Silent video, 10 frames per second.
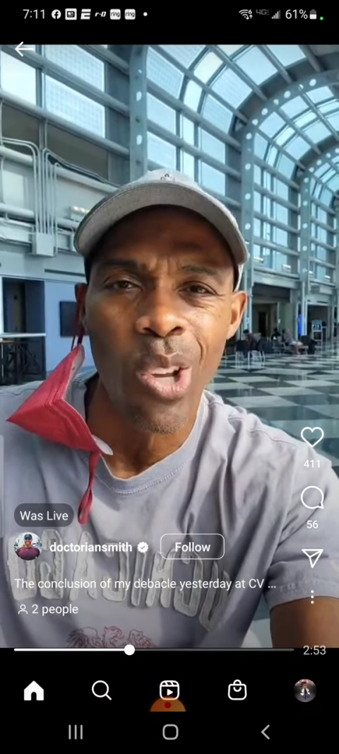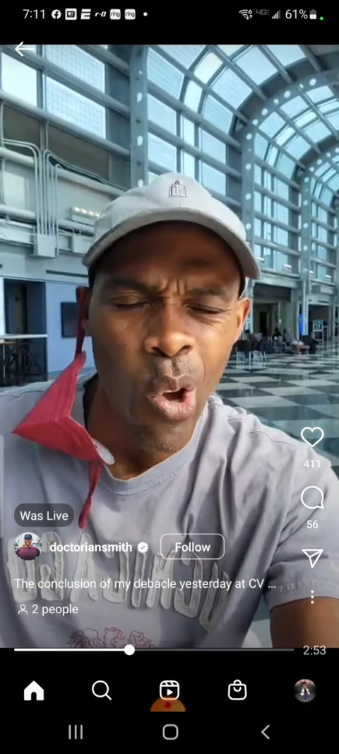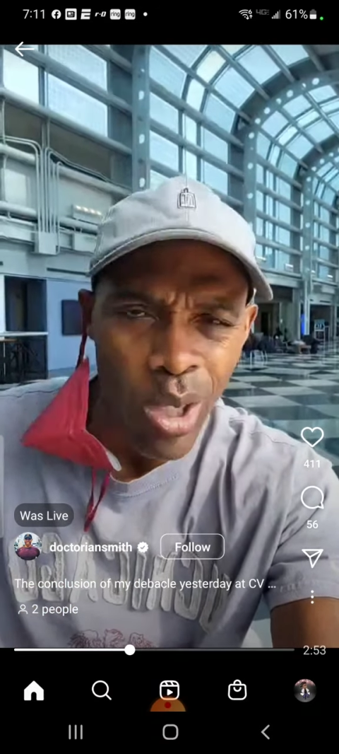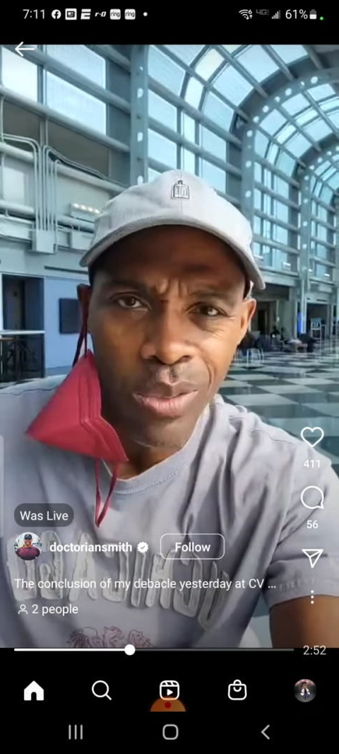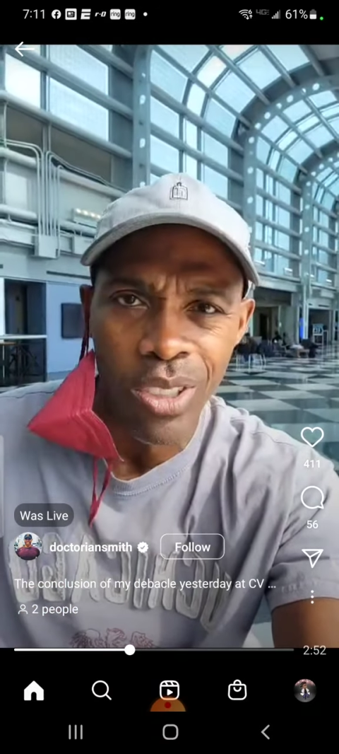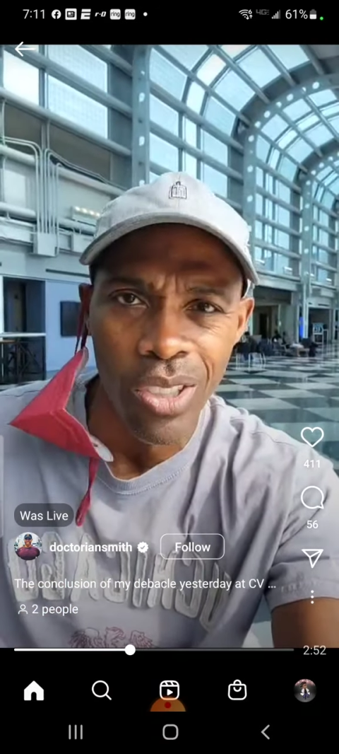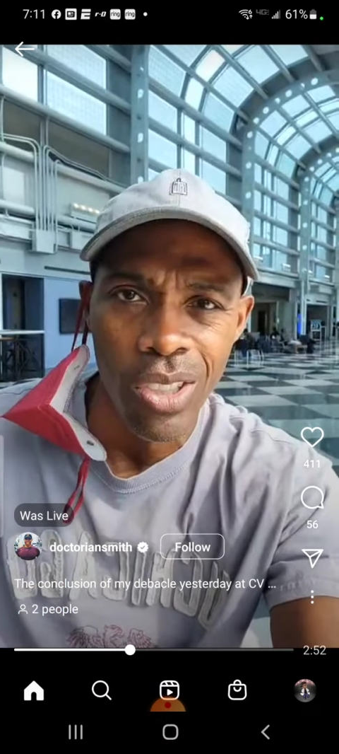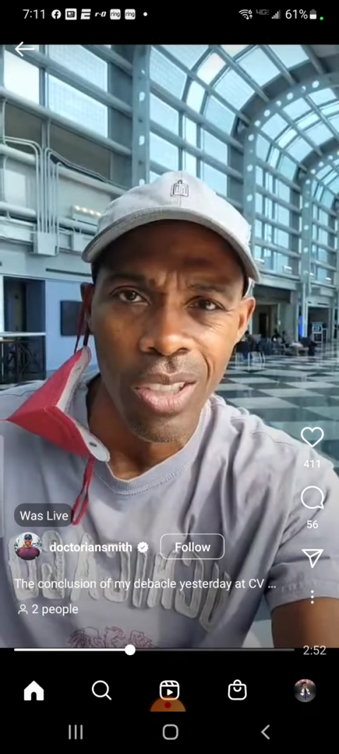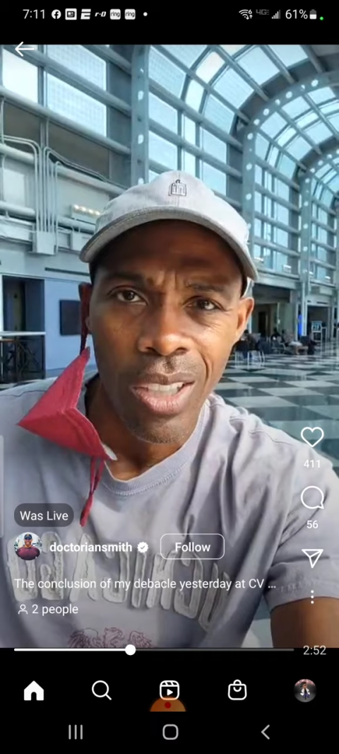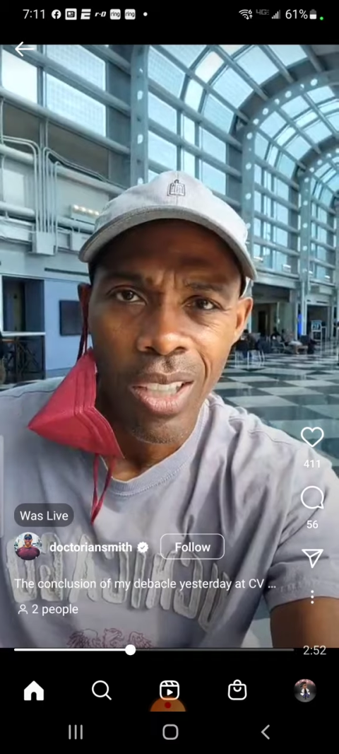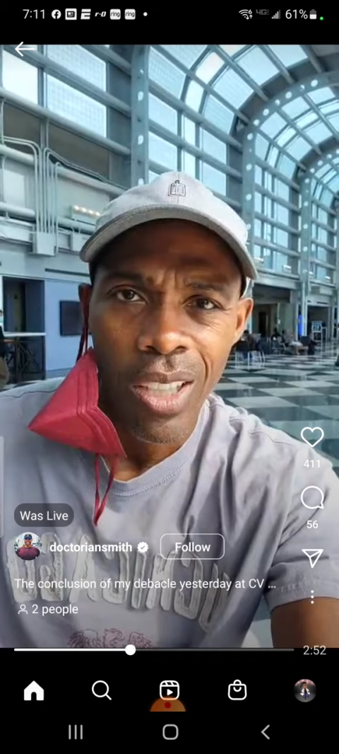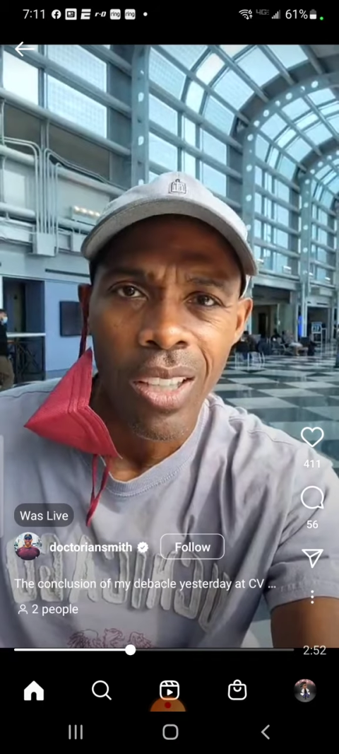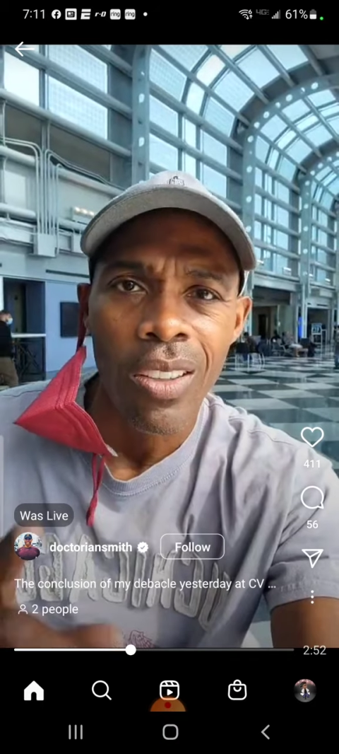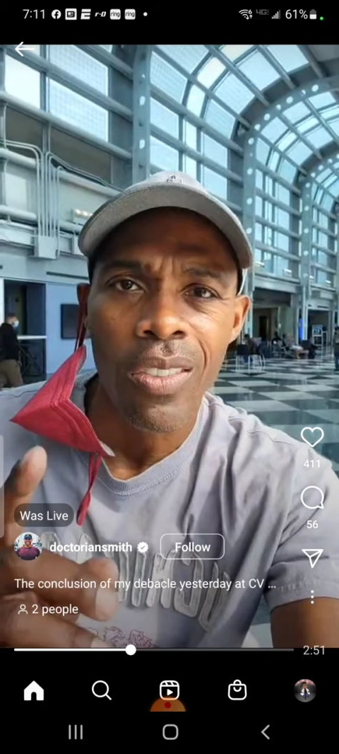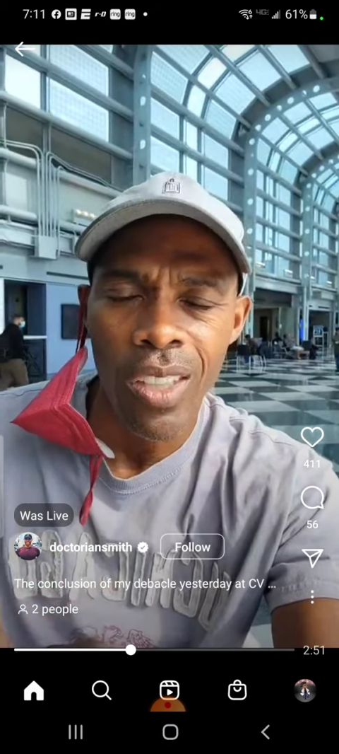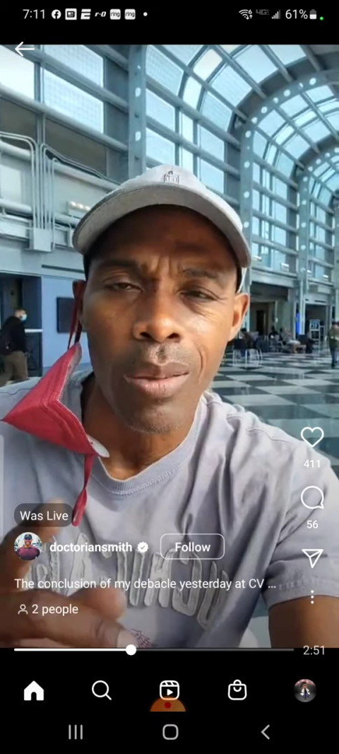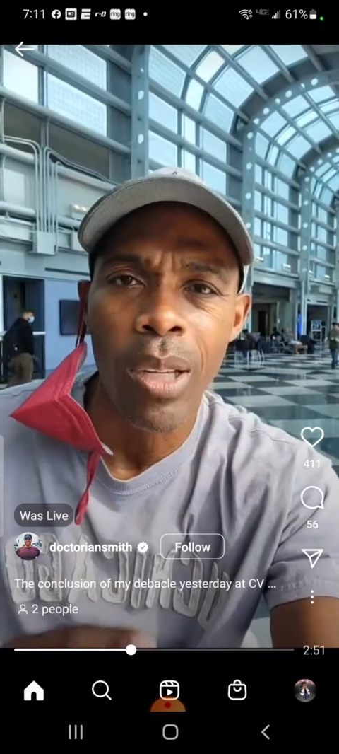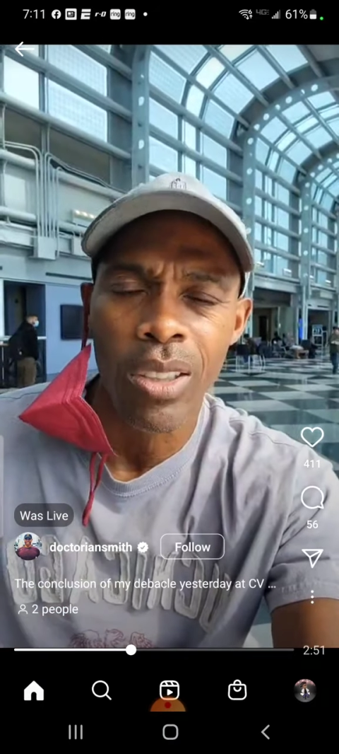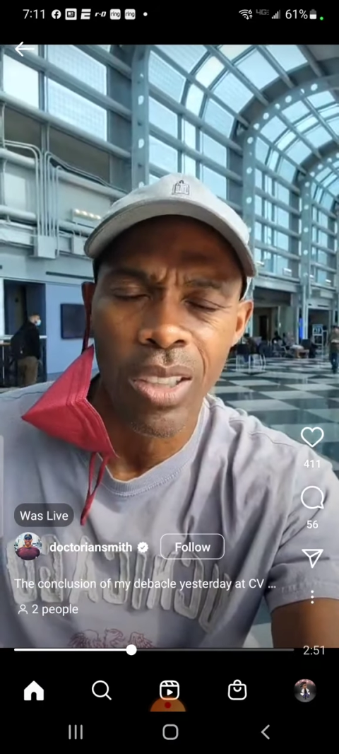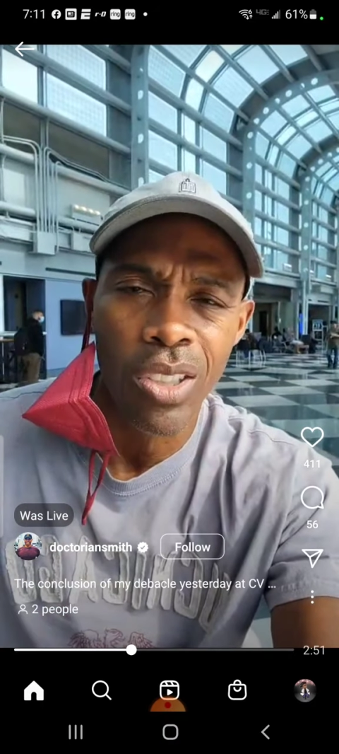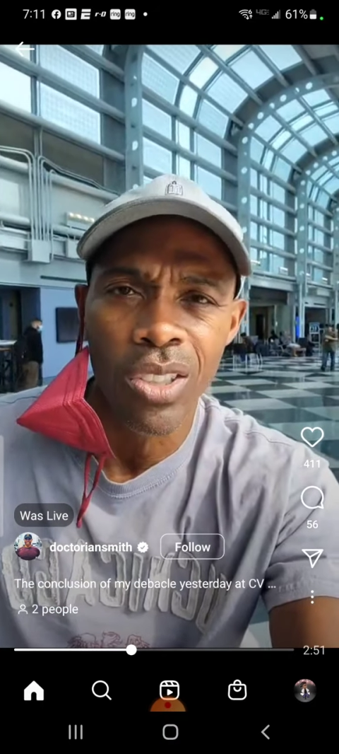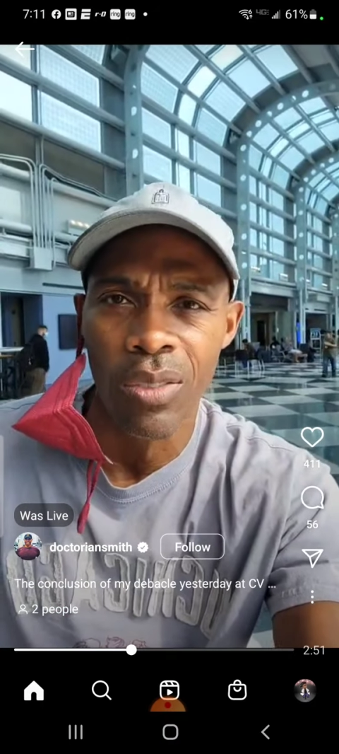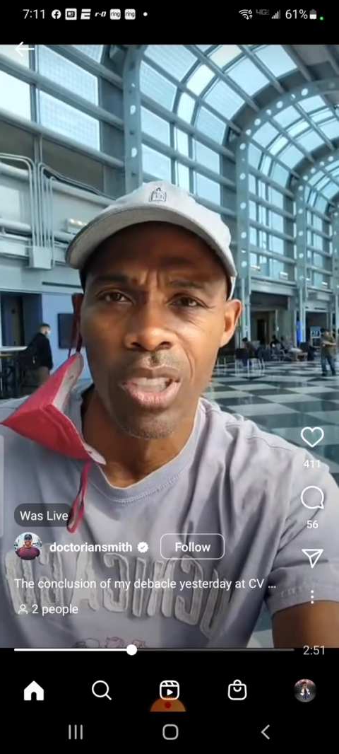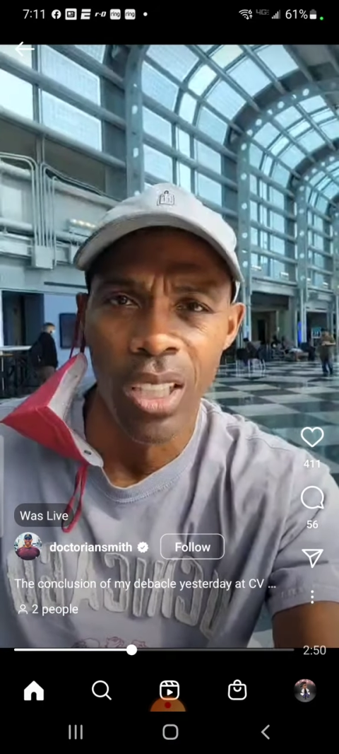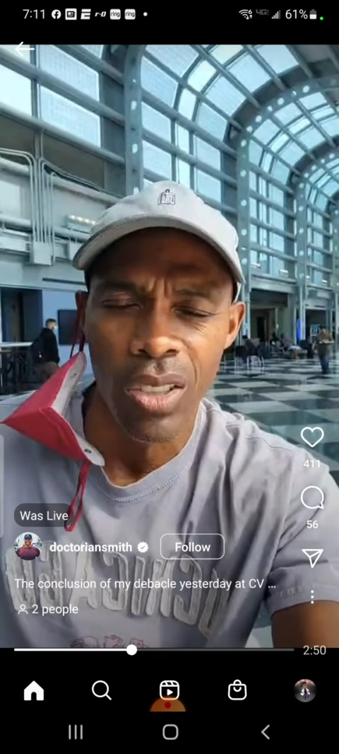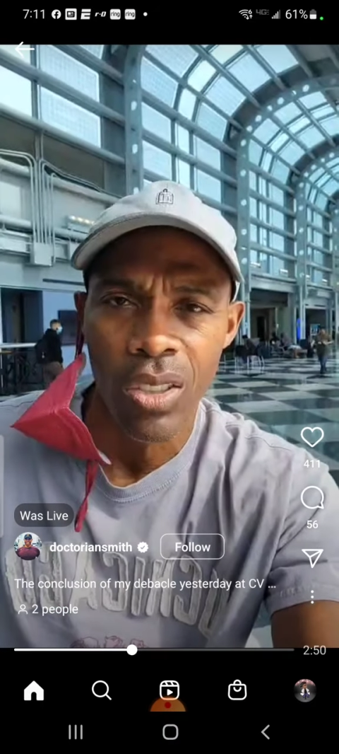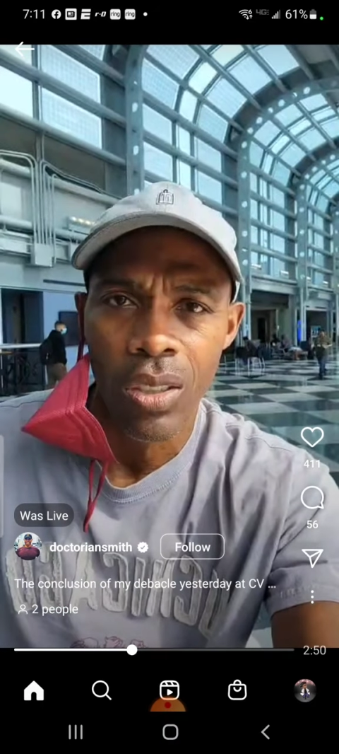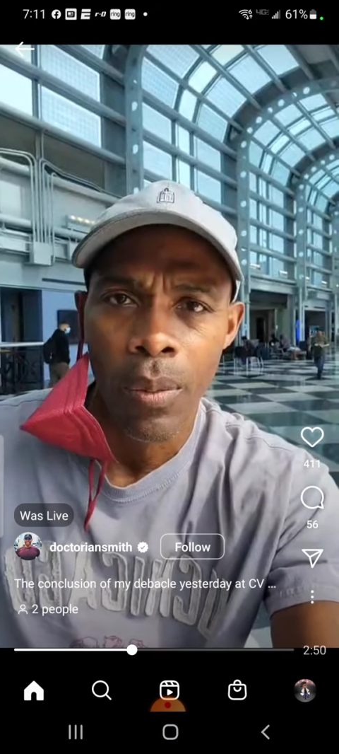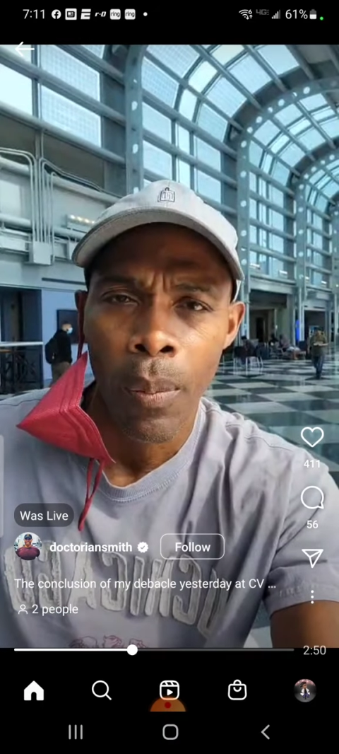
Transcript: all of us. Think about this, CVS.